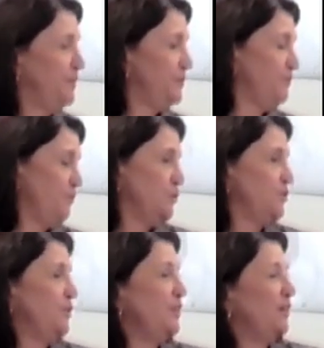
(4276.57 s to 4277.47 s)
this
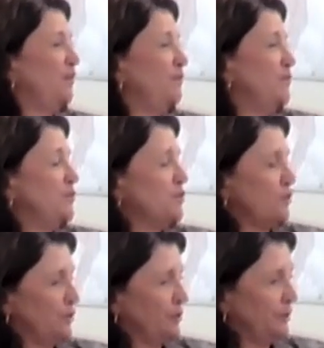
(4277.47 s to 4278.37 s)
version of the
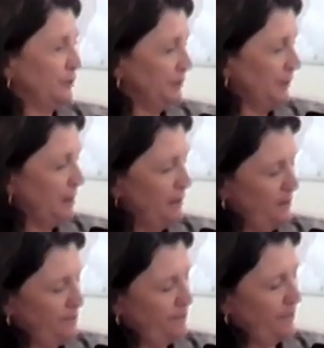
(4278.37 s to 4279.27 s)
charter
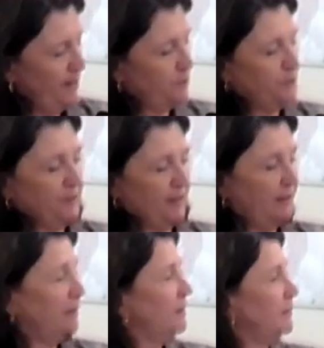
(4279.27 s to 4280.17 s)
as
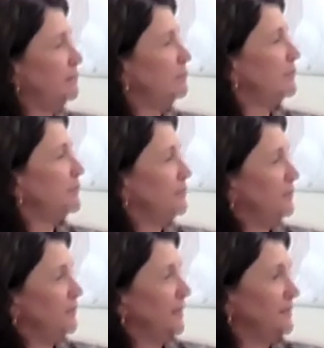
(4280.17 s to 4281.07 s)
presented on
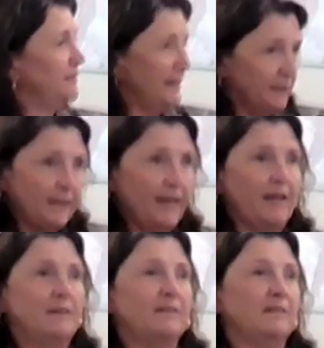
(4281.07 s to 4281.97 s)
state the
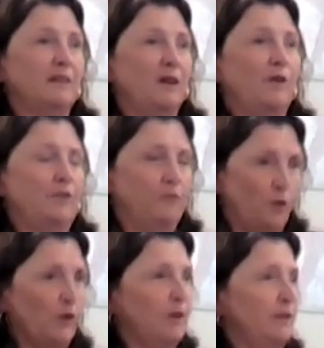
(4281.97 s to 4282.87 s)
date and
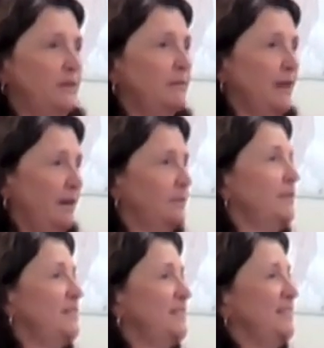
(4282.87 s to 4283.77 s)
vote on it, yes.
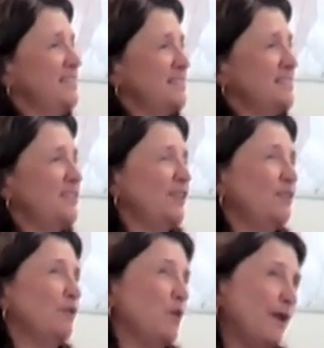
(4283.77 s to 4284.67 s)
Is it
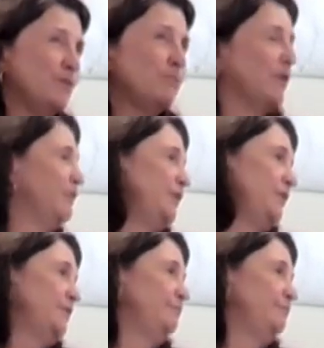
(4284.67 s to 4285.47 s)
necessary, required, problem?